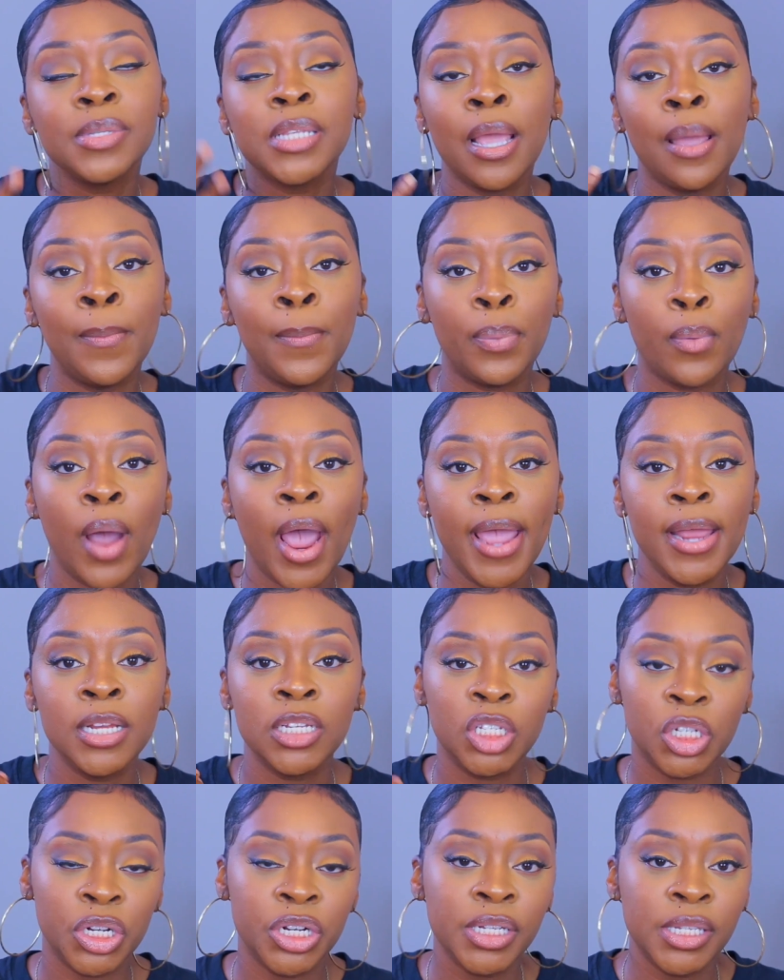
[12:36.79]
and
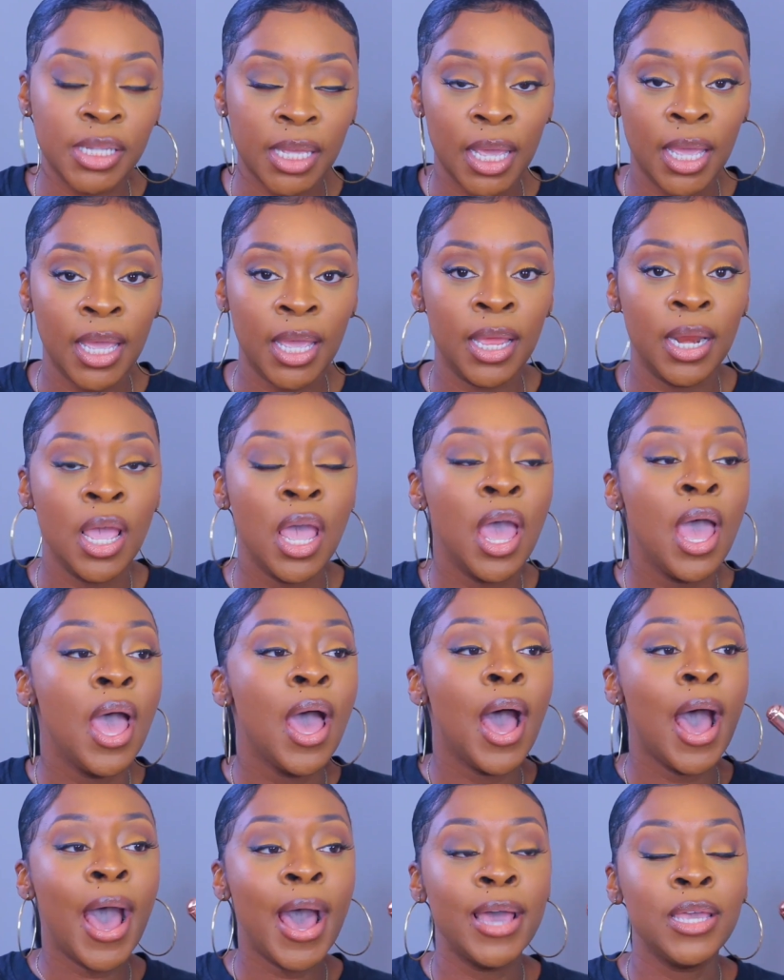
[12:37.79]
brightens your skin.
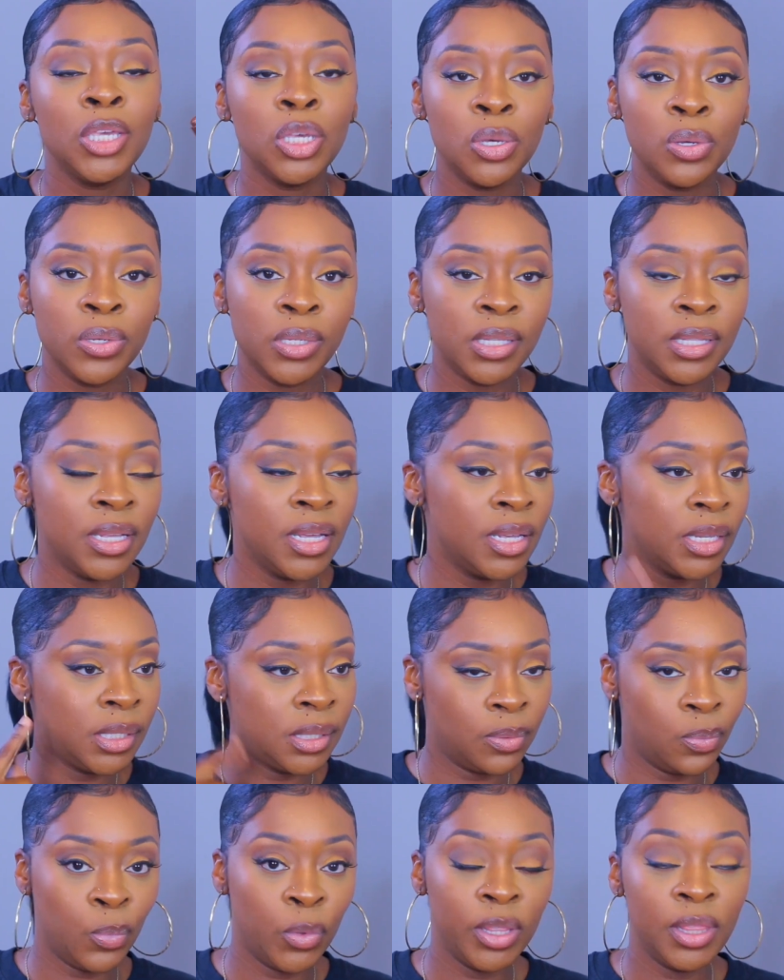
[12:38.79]
I use
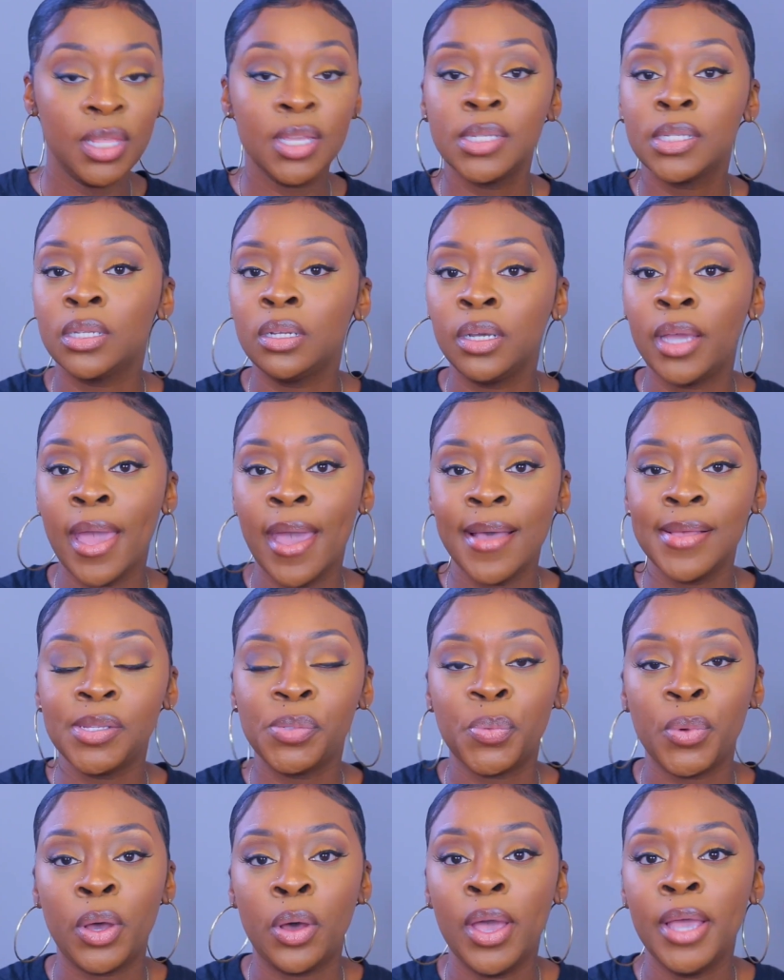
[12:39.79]
this with this look
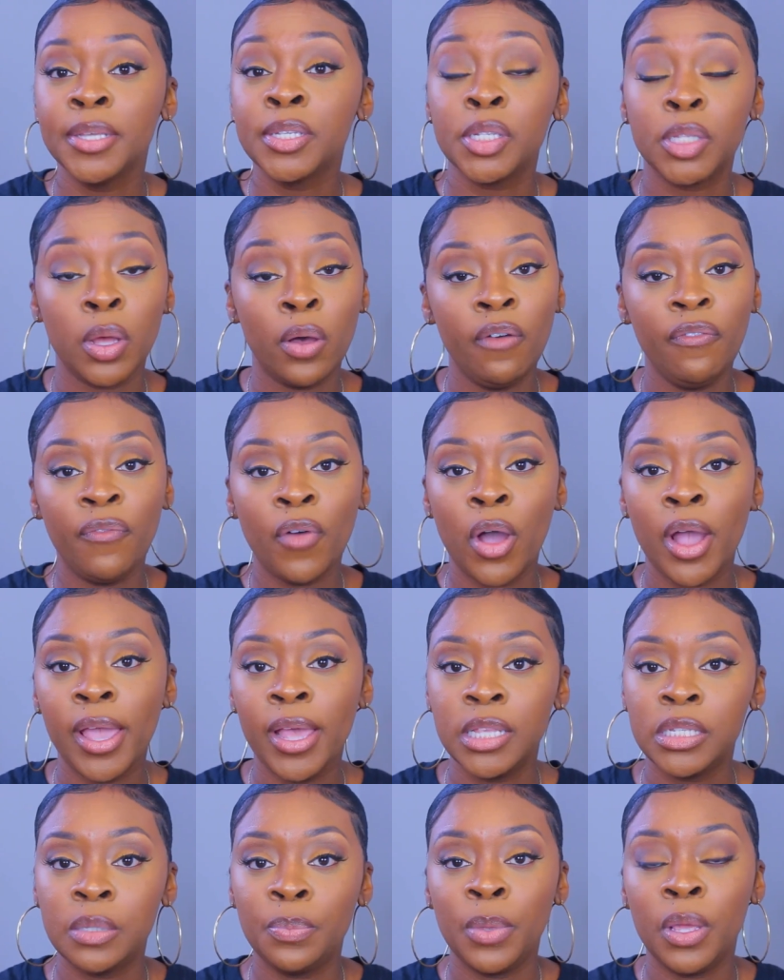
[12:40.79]
as well, and so far
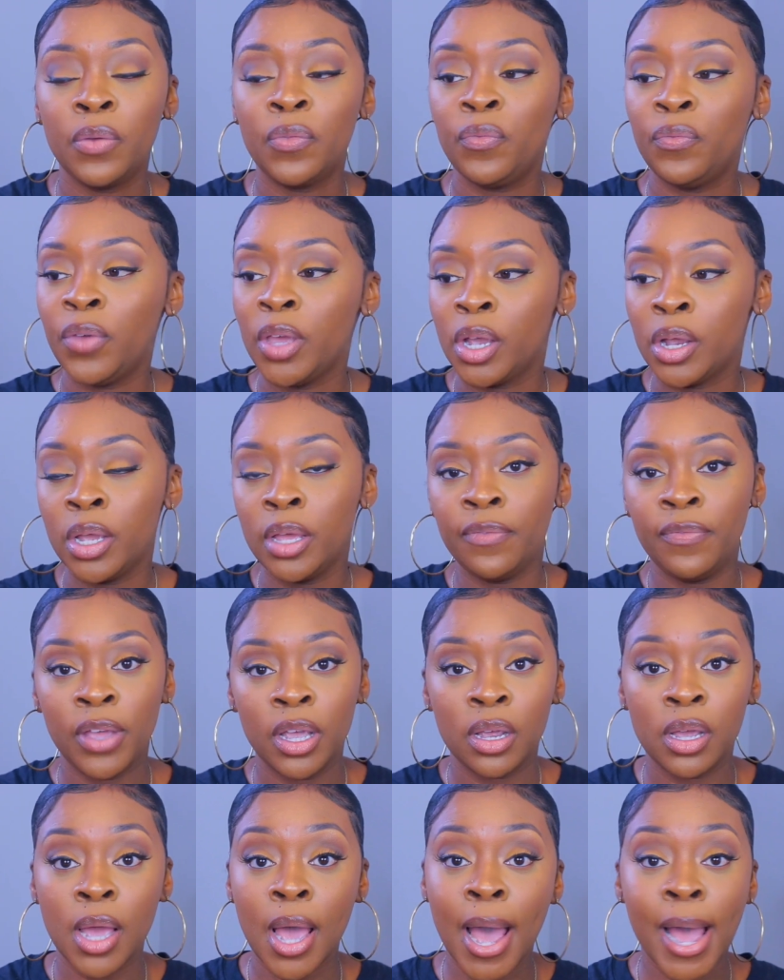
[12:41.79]
it's been very
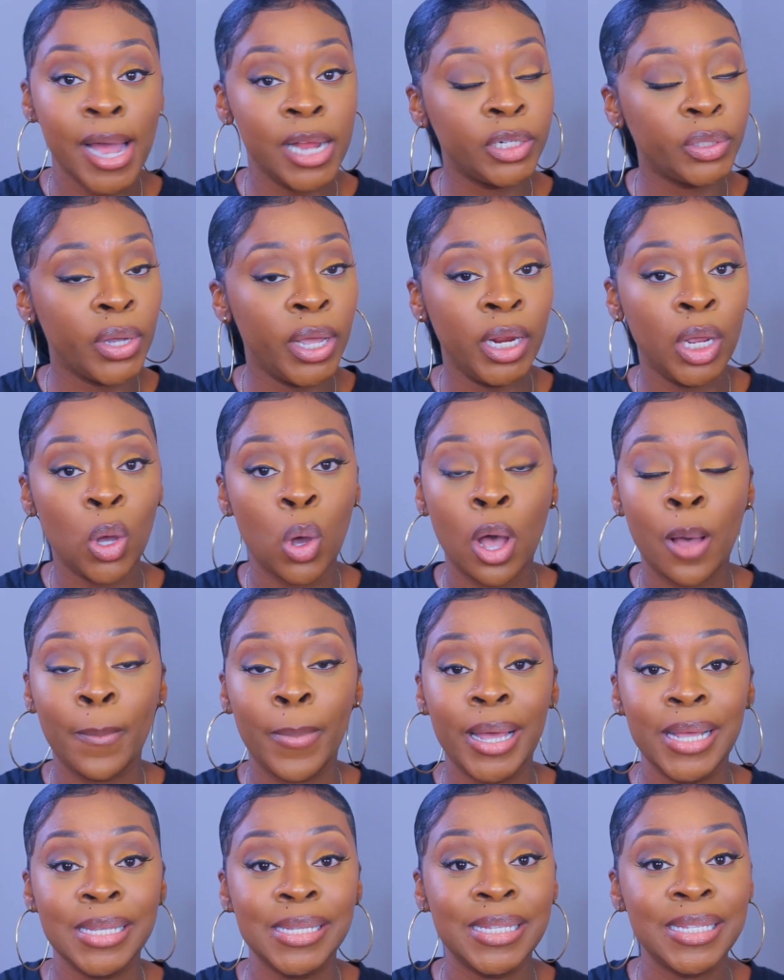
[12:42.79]
hydrating on
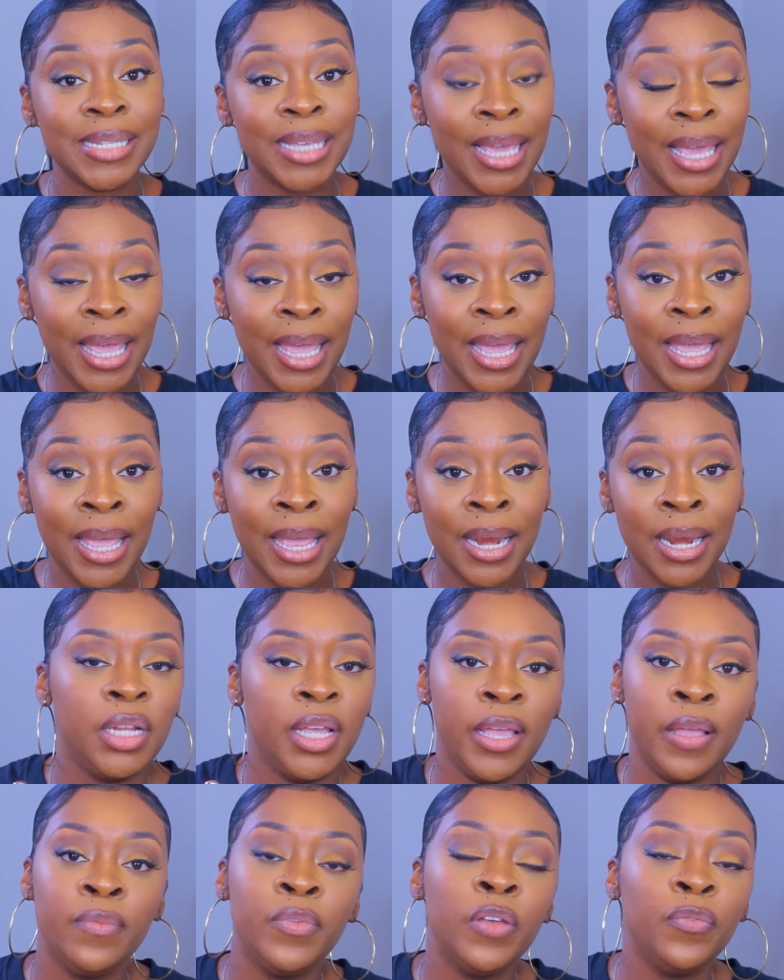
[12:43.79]
my skin.
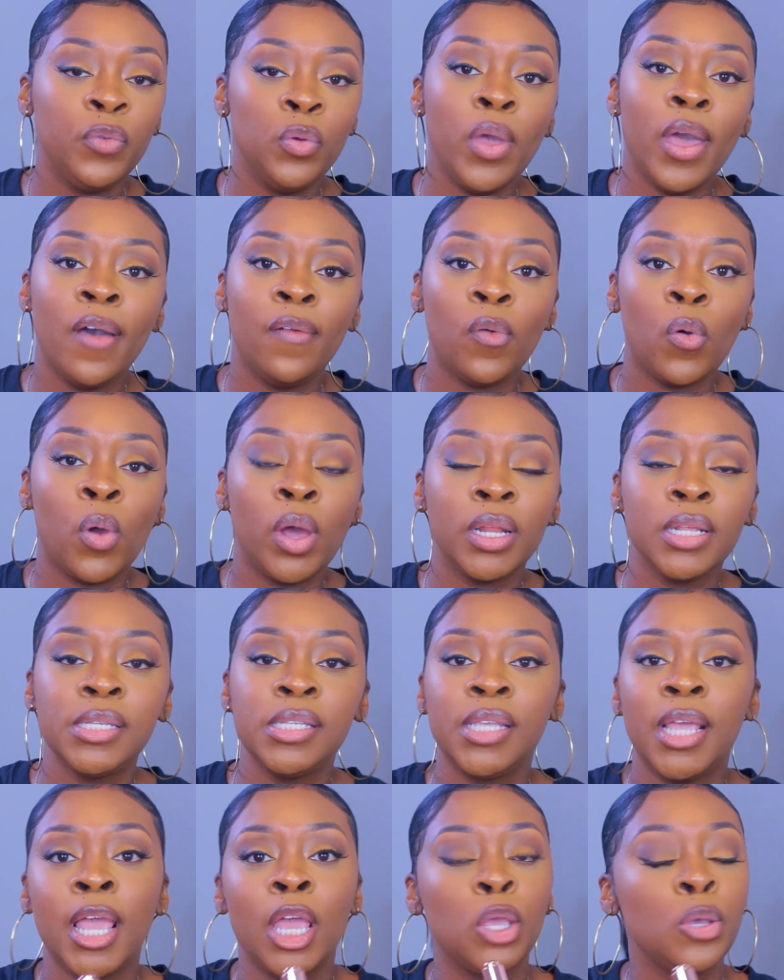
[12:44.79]
Even if you have oily
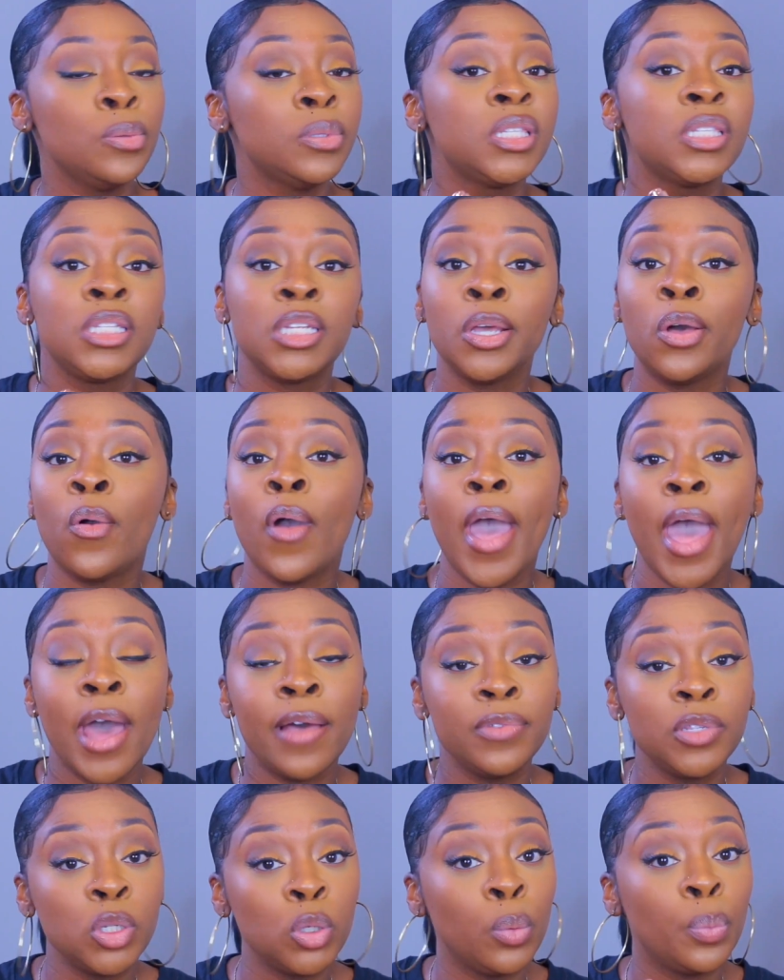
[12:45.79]
skin, you still
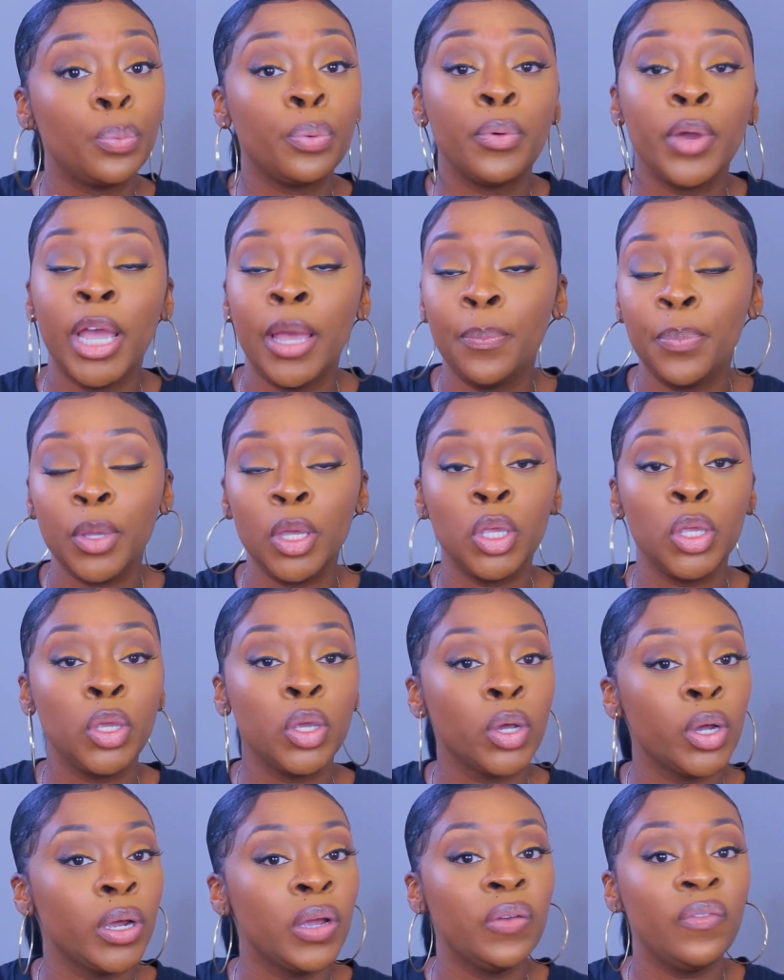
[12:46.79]
have to prep
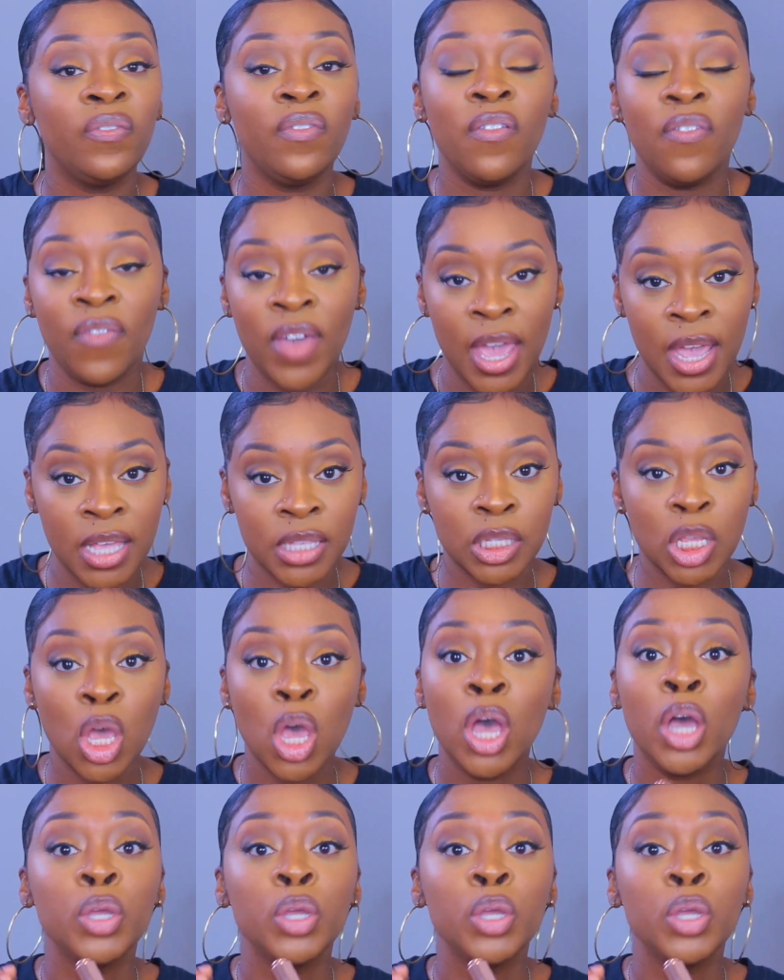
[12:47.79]
your face.